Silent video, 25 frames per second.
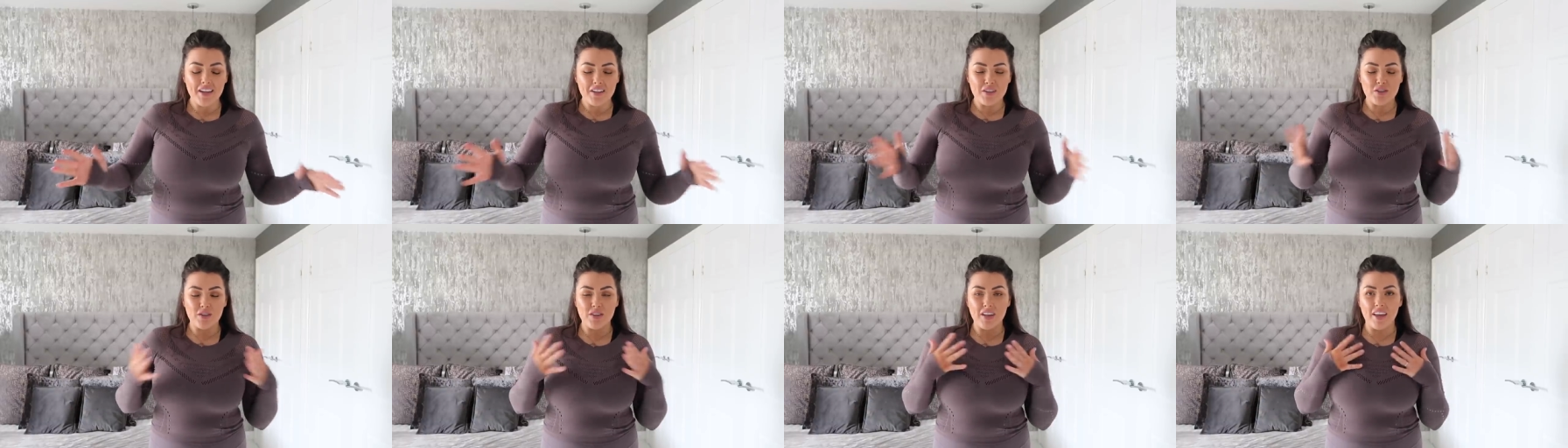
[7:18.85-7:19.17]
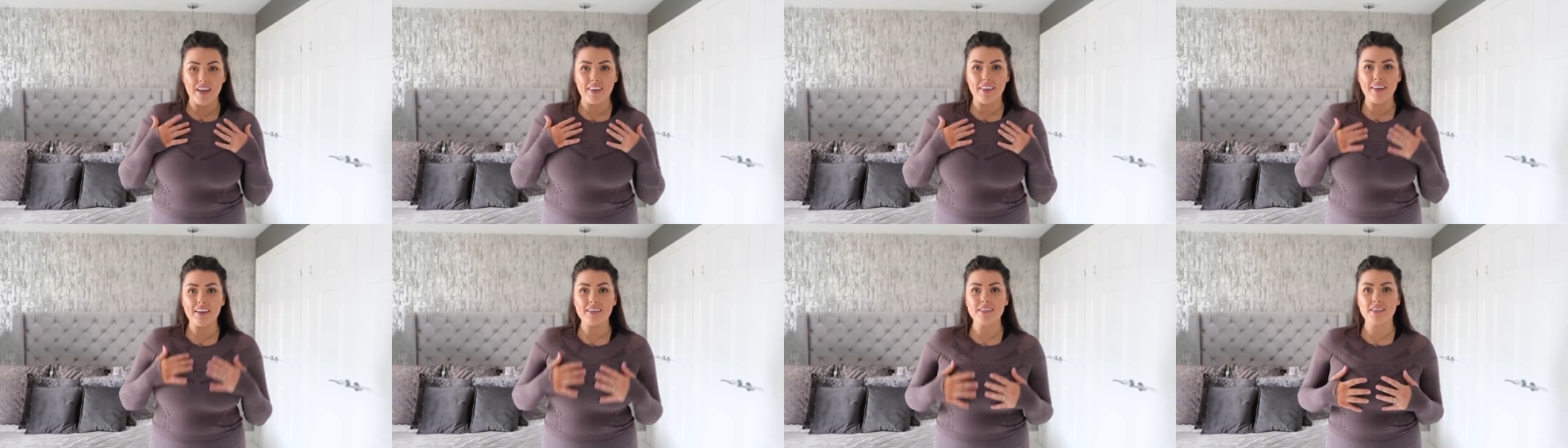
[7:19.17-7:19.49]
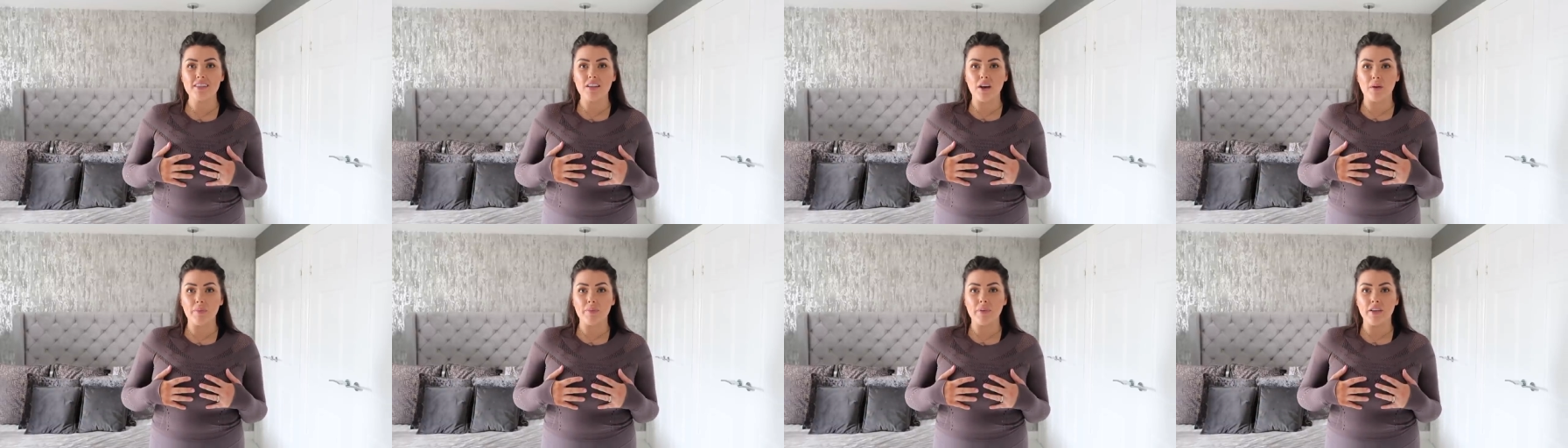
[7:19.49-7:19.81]
so yeah,
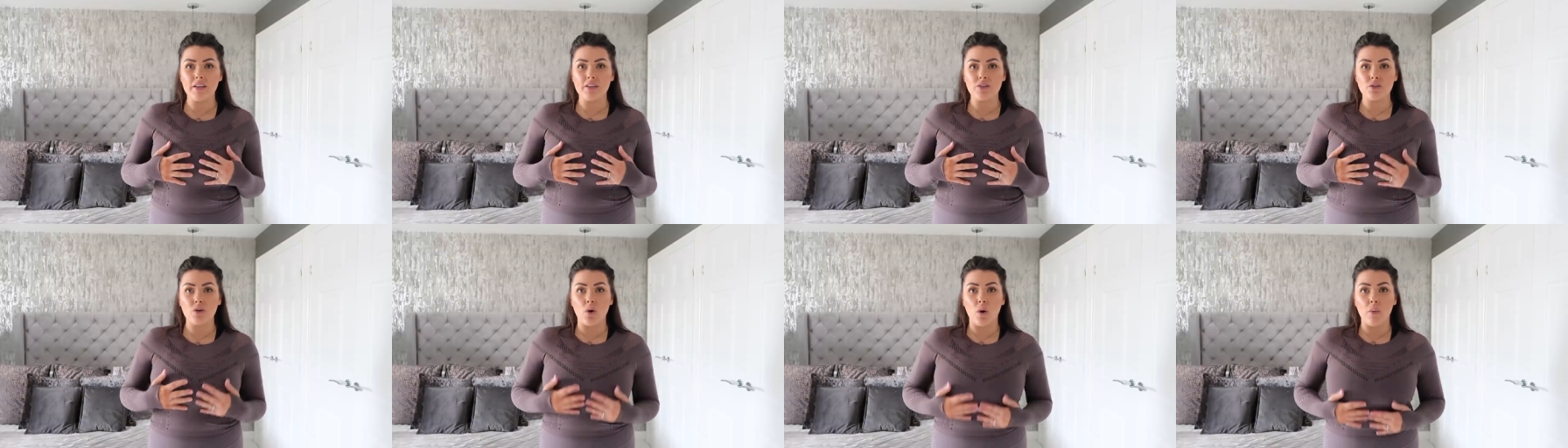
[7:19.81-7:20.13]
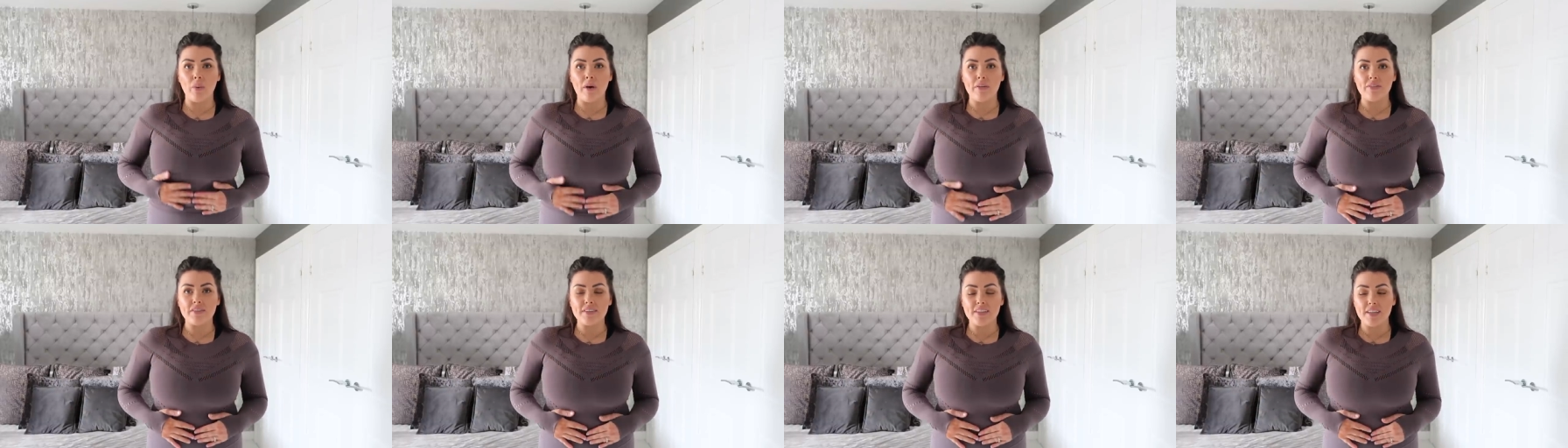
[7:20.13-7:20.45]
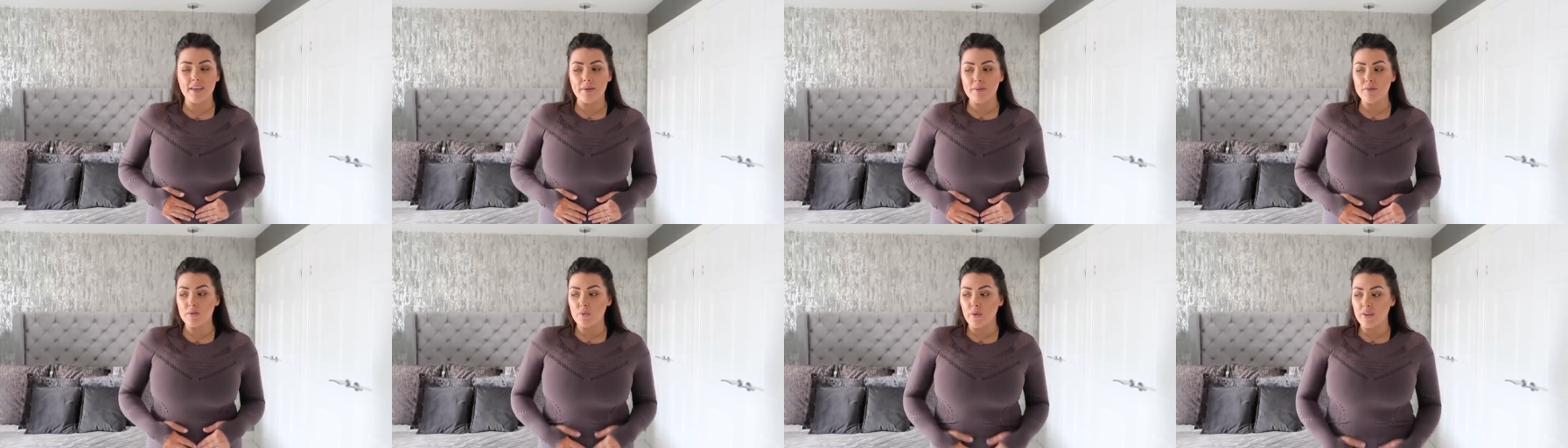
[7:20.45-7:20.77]
this sculpt knit top I've
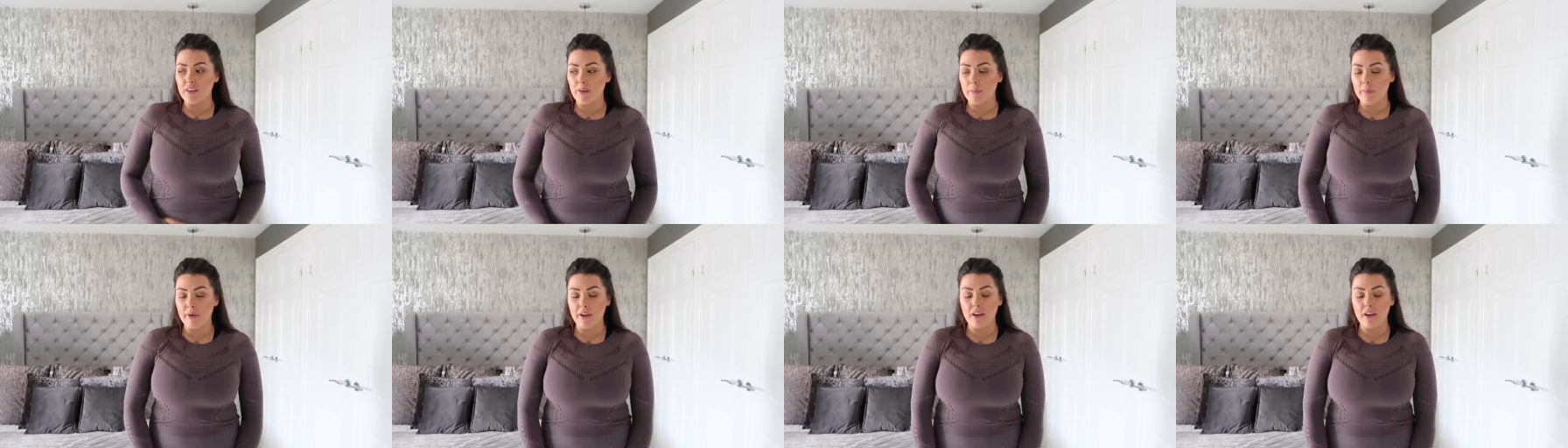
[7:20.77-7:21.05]
teamed with a